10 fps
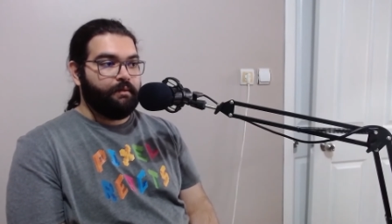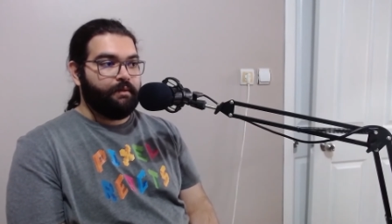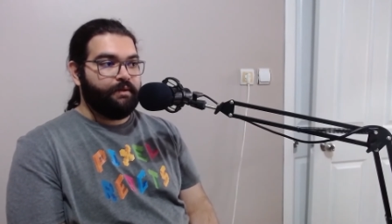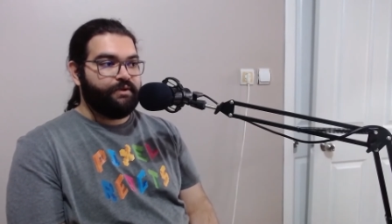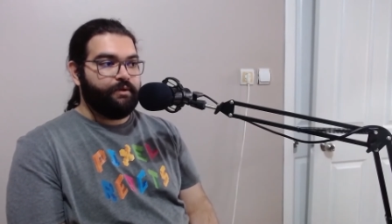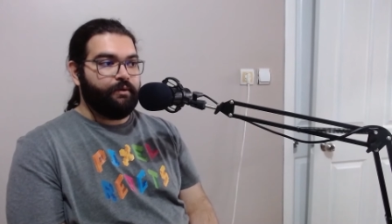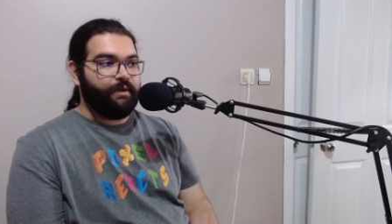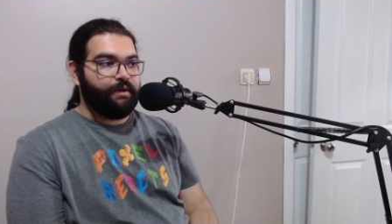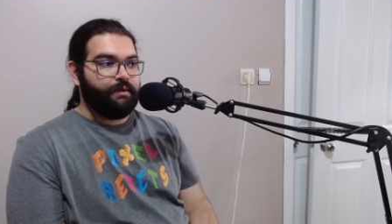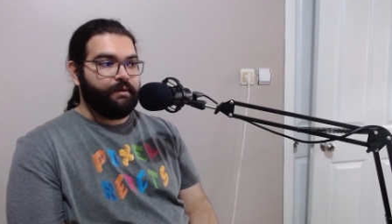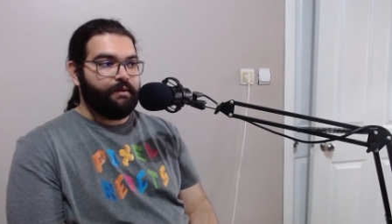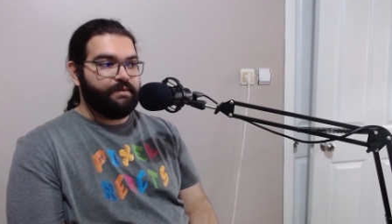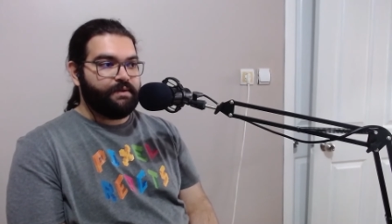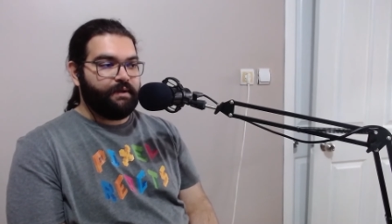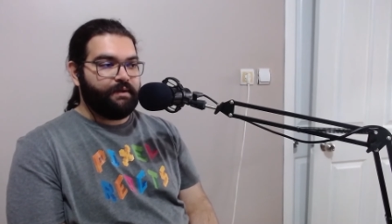Is she going
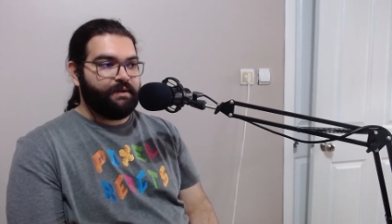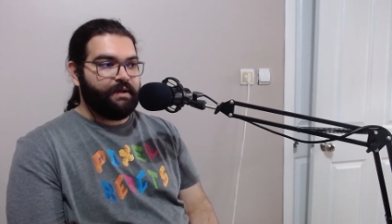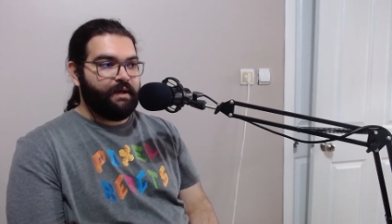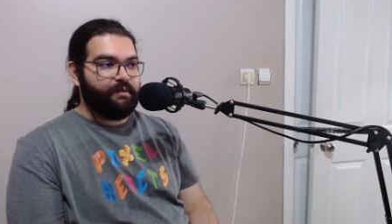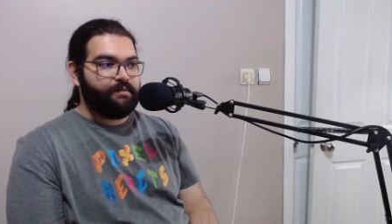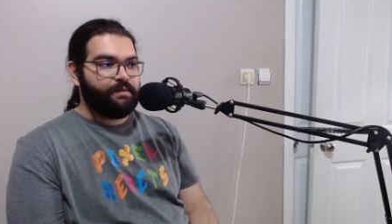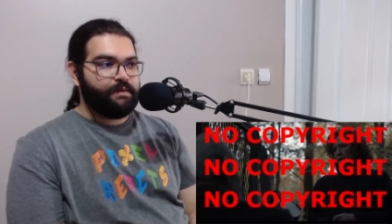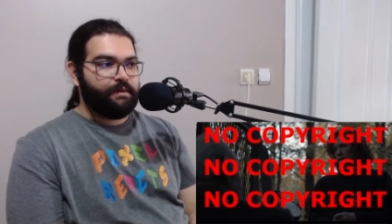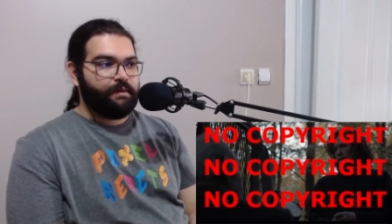inside the caves?